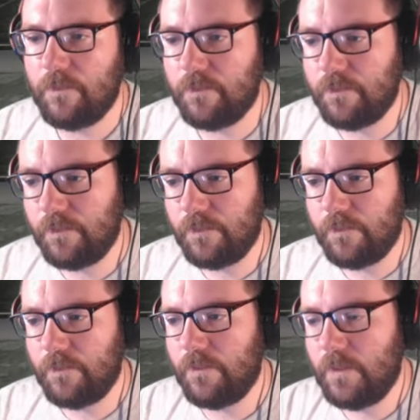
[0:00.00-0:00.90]

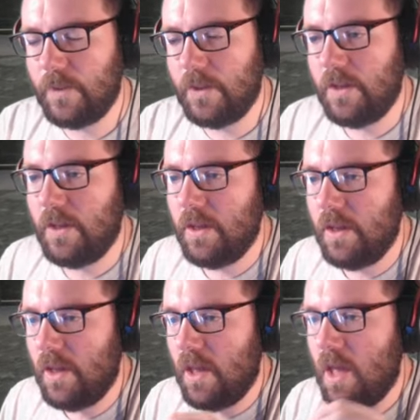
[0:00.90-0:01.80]

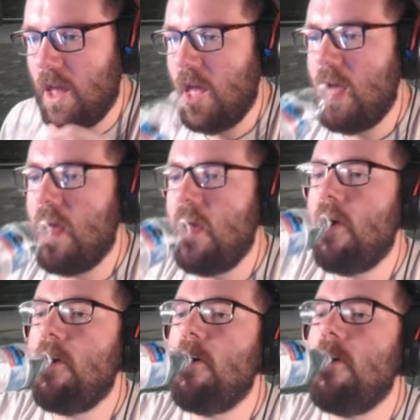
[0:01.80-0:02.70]

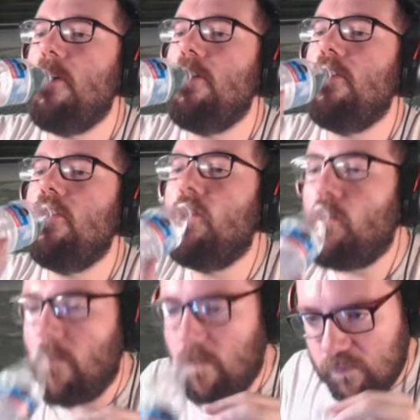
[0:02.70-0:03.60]

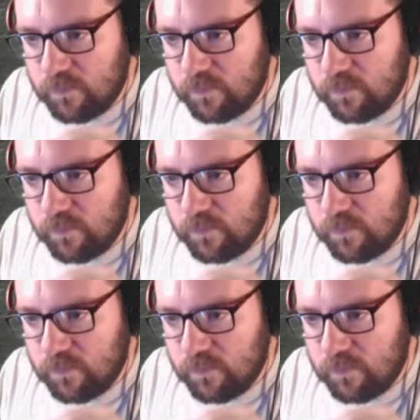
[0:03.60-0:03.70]
No one is speaking in this clip.